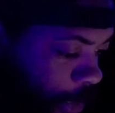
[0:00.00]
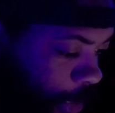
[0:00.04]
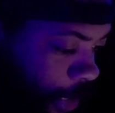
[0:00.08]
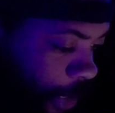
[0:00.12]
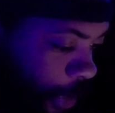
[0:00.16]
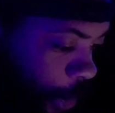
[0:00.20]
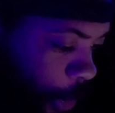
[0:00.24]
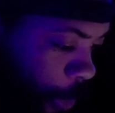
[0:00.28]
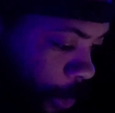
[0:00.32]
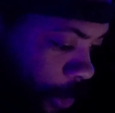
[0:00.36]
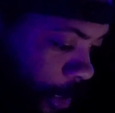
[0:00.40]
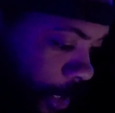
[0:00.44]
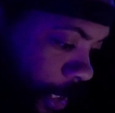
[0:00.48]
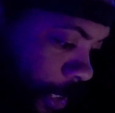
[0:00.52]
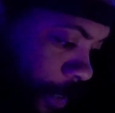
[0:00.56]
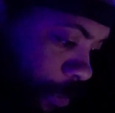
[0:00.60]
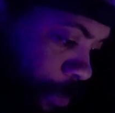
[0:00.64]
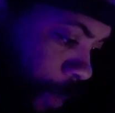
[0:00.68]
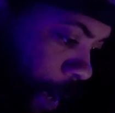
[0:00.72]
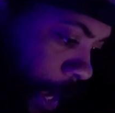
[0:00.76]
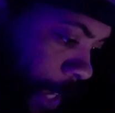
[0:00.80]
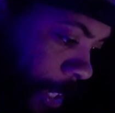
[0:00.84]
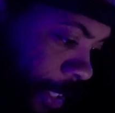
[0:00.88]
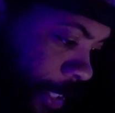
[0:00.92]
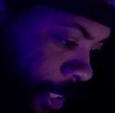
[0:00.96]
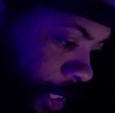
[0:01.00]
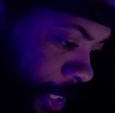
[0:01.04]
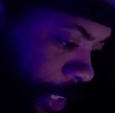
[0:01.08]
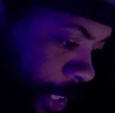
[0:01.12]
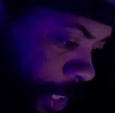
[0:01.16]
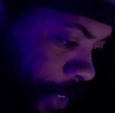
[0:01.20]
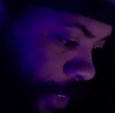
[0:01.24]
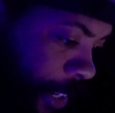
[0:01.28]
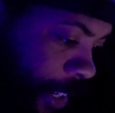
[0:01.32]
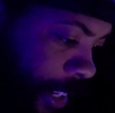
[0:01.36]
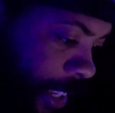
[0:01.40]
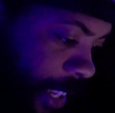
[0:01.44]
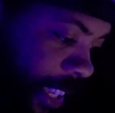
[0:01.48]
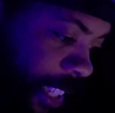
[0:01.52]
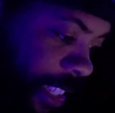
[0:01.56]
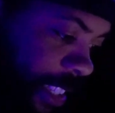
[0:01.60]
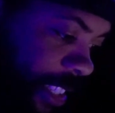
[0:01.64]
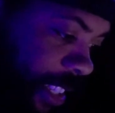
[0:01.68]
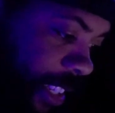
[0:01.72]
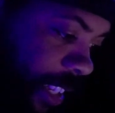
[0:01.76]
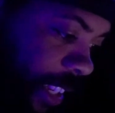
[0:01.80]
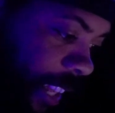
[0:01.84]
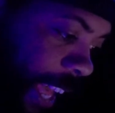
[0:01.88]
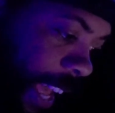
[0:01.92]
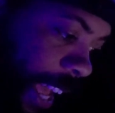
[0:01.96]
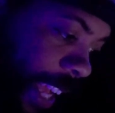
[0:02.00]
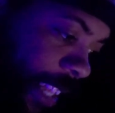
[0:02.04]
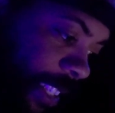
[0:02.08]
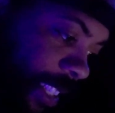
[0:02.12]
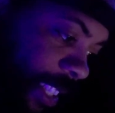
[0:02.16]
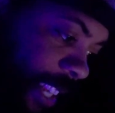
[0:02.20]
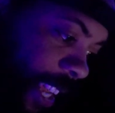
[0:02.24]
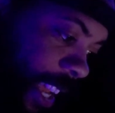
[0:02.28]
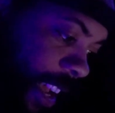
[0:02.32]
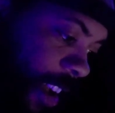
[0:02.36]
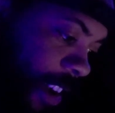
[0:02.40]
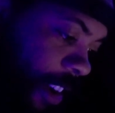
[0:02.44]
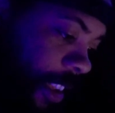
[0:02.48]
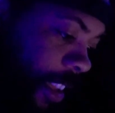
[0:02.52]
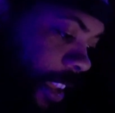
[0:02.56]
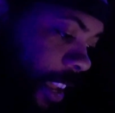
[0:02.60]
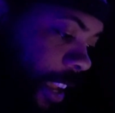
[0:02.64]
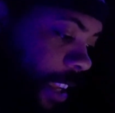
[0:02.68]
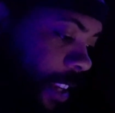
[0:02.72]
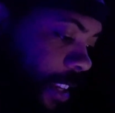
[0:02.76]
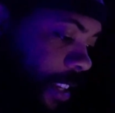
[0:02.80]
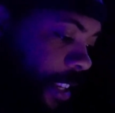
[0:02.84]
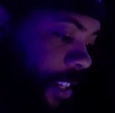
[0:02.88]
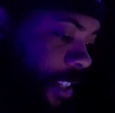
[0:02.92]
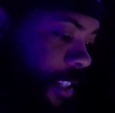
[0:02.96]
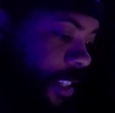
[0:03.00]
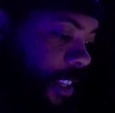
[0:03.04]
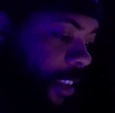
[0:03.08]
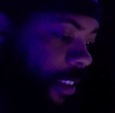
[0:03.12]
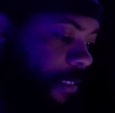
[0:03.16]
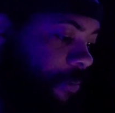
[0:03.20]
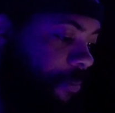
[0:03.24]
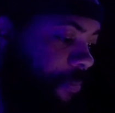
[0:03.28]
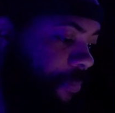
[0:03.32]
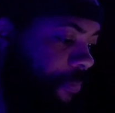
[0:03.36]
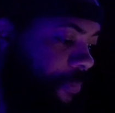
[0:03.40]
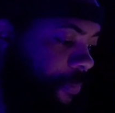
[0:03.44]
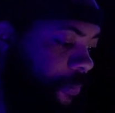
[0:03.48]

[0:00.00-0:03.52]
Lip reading: of the notes. It says, my secret is class A. Oh, yeah, he did tell him.